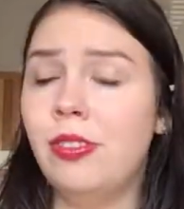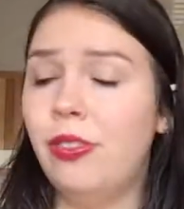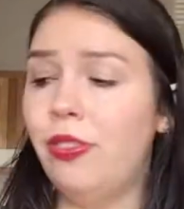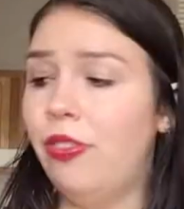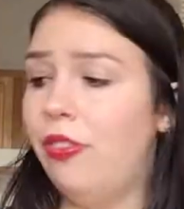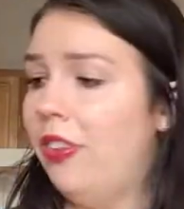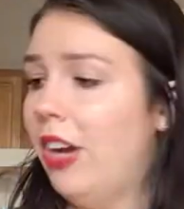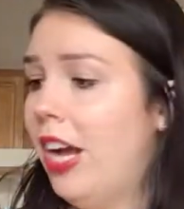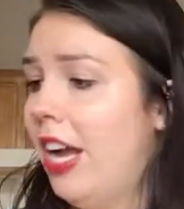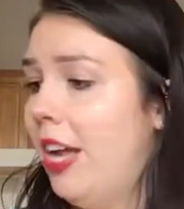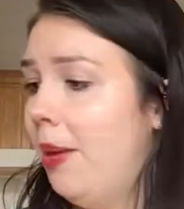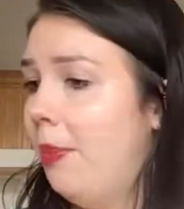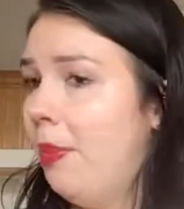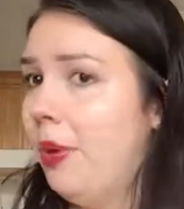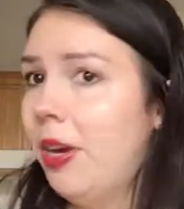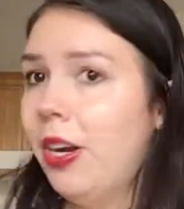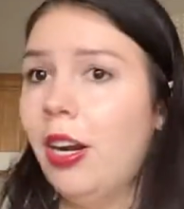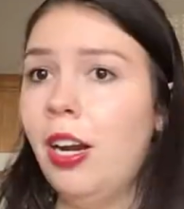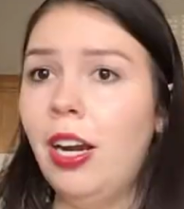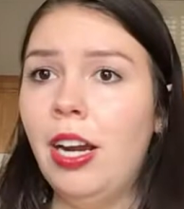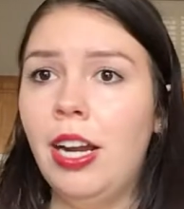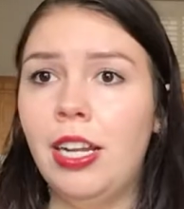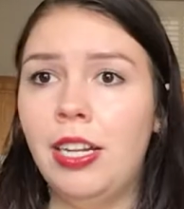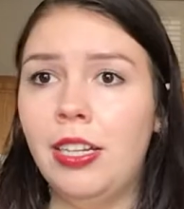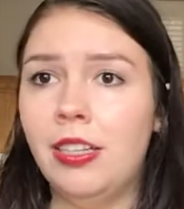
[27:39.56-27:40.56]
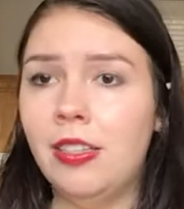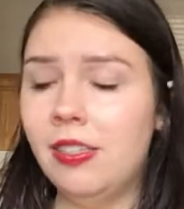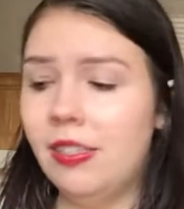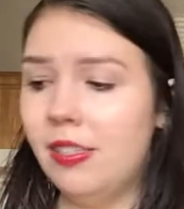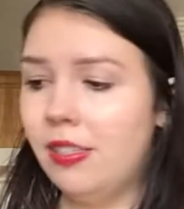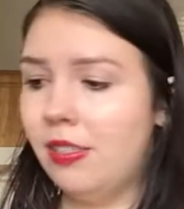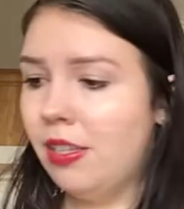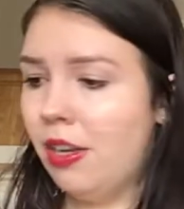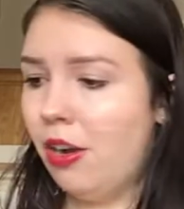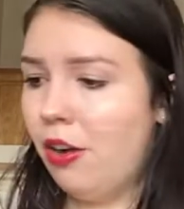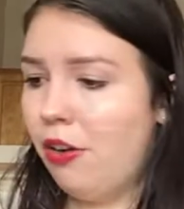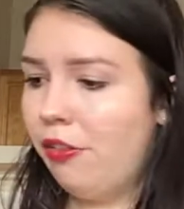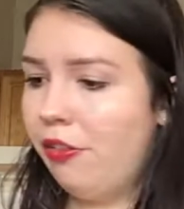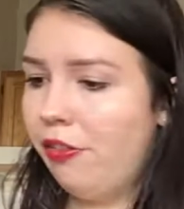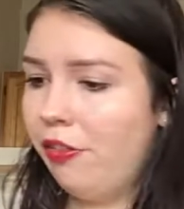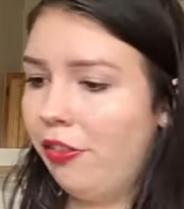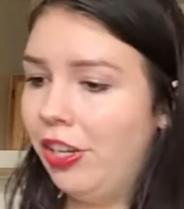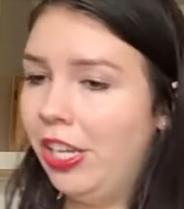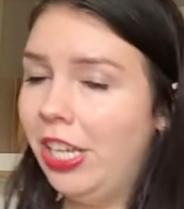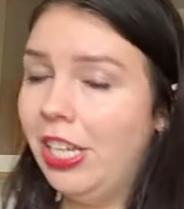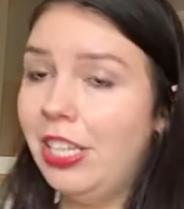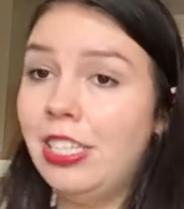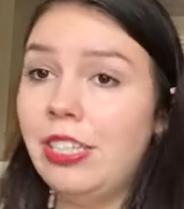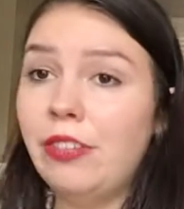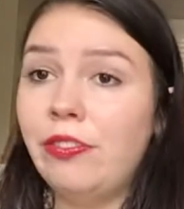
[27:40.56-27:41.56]
fiber. It is so
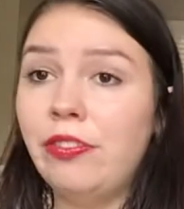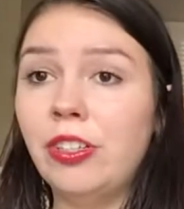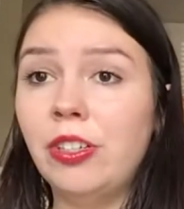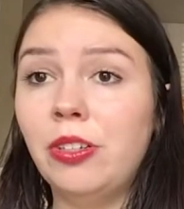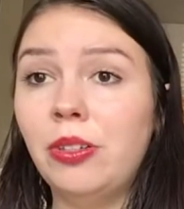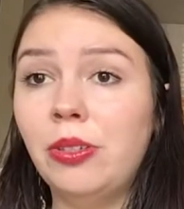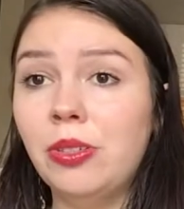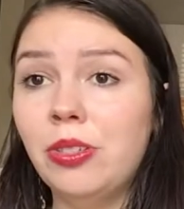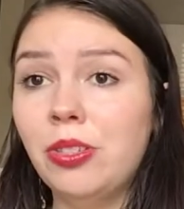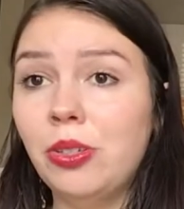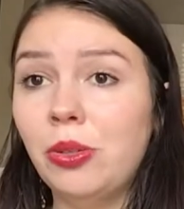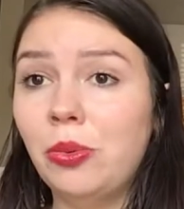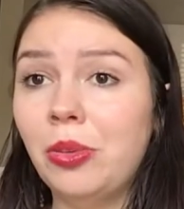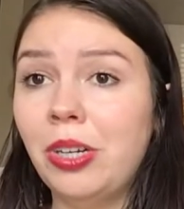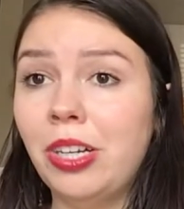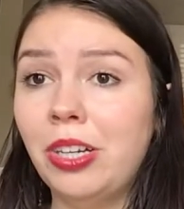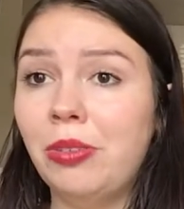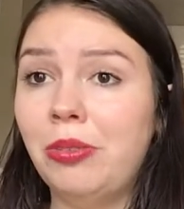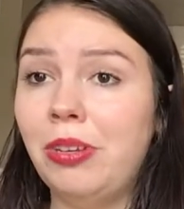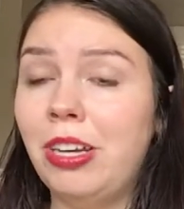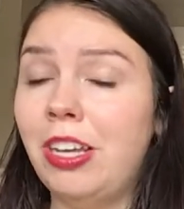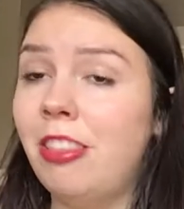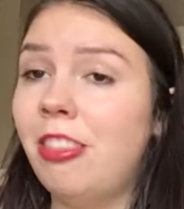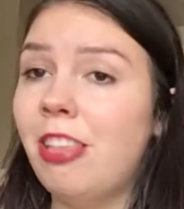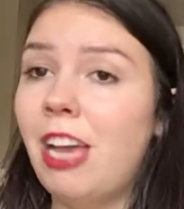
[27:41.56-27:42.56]
freaking difficult to work with.